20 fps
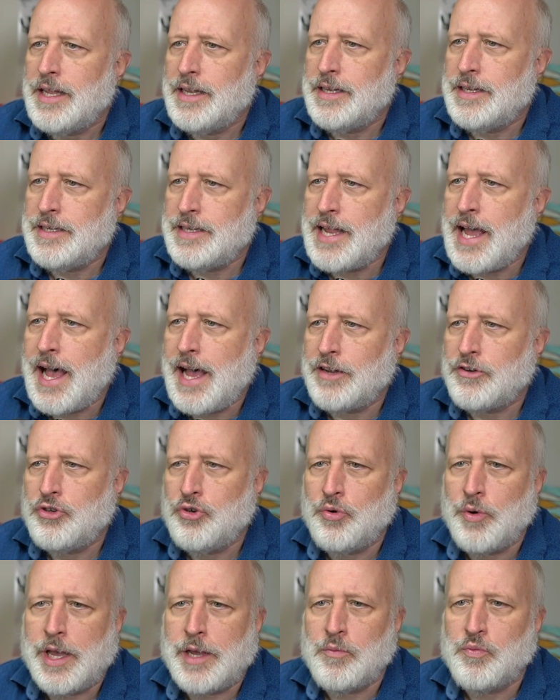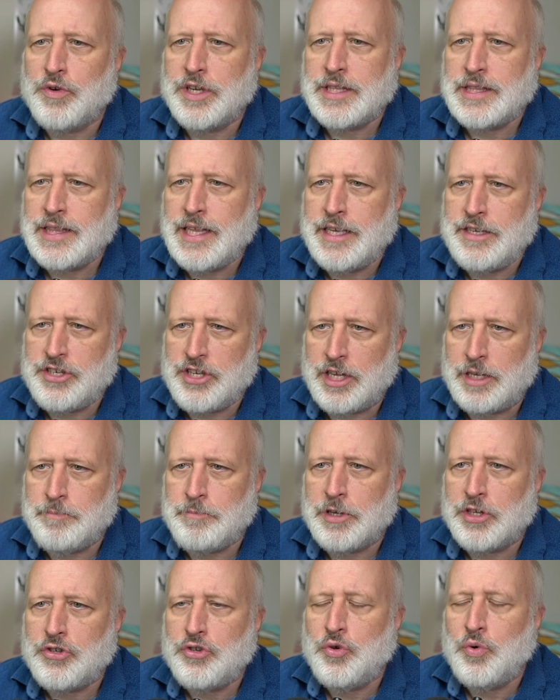not to a religion,
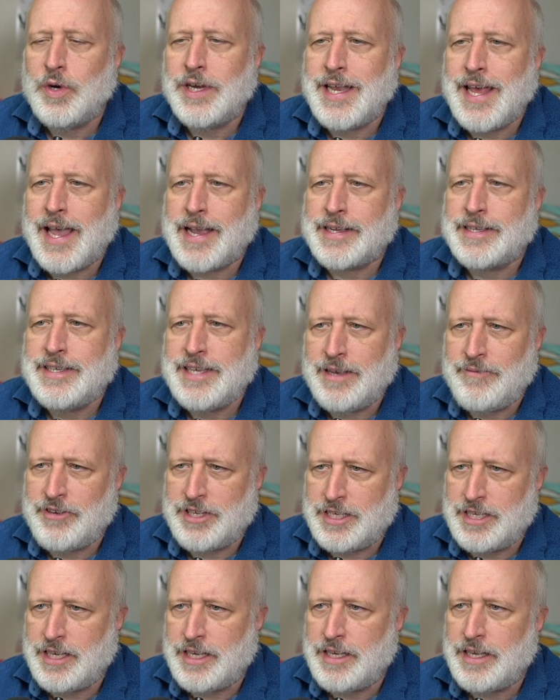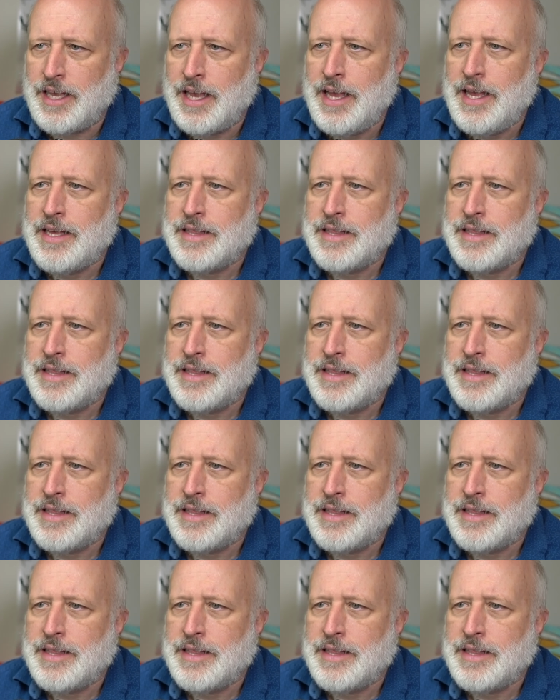but to an activity,